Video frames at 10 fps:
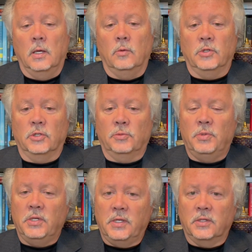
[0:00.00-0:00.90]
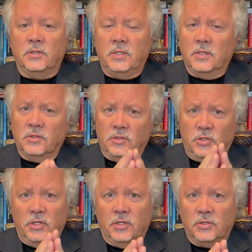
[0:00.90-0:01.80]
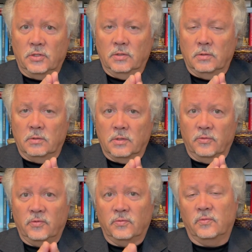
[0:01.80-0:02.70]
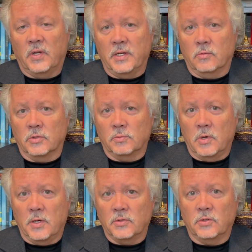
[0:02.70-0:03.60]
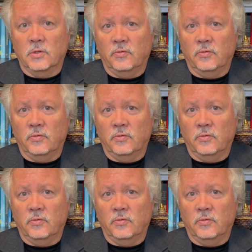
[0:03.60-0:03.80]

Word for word: which is PTSD isn't just the flight response,